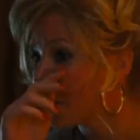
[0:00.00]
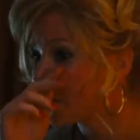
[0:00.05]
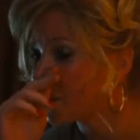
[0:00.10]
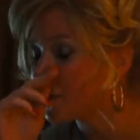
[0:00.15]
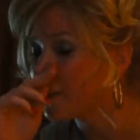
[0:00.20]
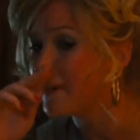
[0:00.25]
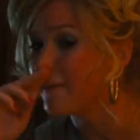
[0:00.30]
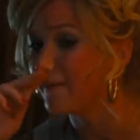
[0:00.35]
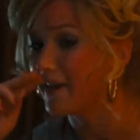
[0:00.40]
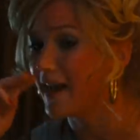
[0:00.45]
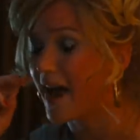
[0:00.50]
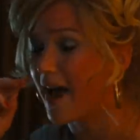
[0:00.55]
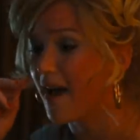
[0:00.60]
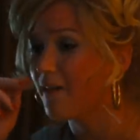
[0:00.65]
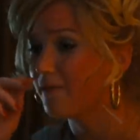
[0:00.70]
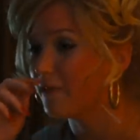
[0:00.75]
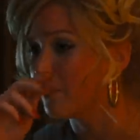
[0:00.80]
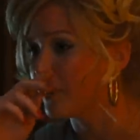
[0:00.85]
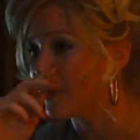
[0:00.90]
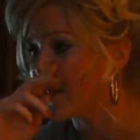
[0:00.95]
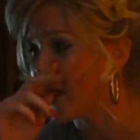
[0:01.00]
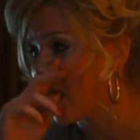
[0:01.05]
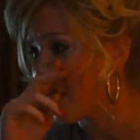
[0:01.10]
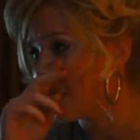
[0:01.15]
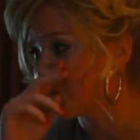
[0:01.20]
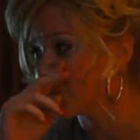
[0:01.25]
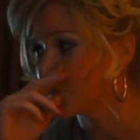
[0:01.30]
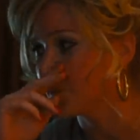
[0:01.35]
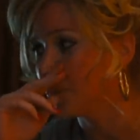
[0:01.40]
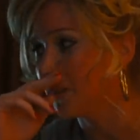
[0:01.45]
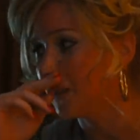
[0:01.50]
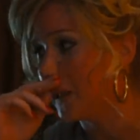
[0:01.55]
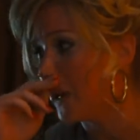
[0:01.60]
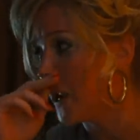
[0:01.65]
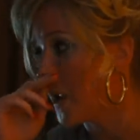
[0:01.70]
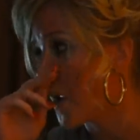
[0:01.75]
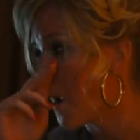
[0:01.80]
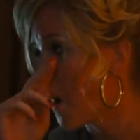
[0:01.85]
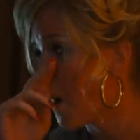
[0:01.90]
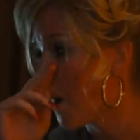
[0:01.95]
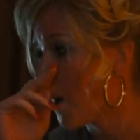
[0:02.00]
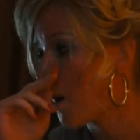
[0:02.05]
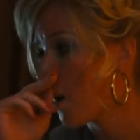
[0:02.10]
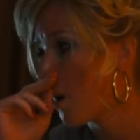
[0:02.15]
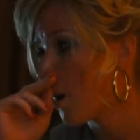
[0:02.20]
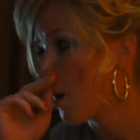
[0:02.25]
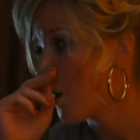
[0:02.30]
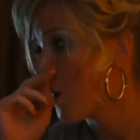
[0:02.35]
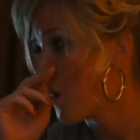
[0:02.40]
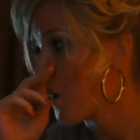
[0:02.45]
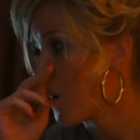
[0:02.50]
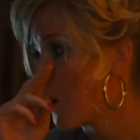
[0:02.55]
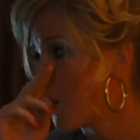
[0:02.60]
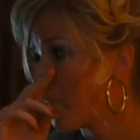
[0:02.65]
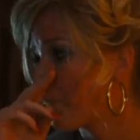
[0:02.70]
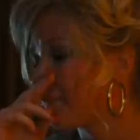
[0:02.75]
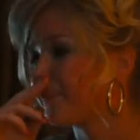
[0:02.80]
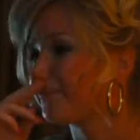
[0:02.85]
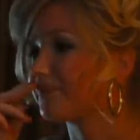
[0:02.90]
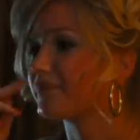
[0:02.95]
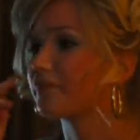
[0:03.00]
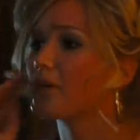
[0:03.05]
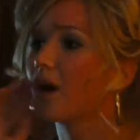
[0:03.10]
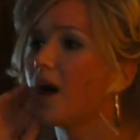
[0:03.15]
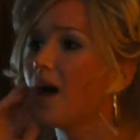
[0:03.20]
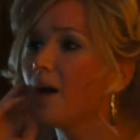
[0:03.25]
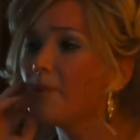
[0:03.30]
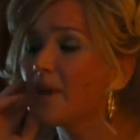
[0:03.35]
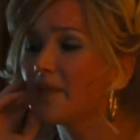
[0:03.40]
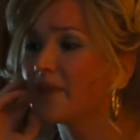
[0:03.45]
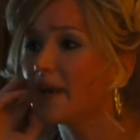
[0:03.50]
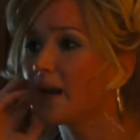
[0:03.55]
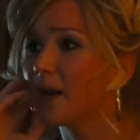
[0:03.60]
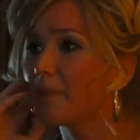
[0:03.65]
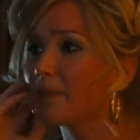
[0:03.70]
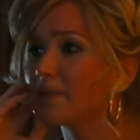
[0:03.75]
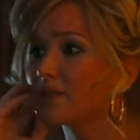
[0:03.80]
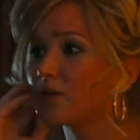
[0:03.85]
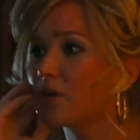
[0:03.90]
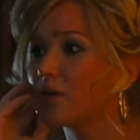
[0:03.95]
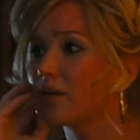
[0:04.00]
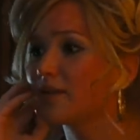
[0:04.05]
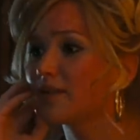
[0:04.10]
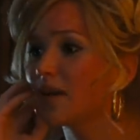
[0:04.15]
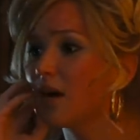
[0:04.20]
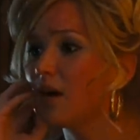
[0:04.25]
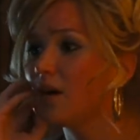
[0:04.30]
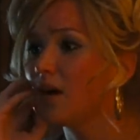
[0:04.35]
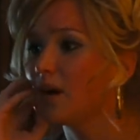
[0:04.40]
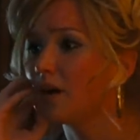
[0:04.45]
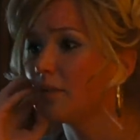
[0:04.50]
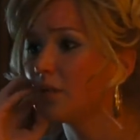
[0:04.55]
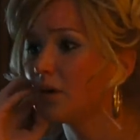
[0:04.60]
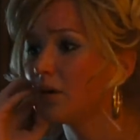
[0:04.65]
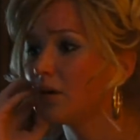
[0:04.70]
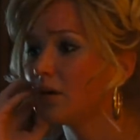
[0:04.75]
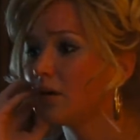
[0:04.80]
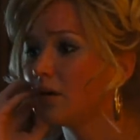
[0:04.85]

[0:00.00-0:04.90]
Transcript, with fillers: Shouldn't even have them in the house, really. I bet that happens all the time.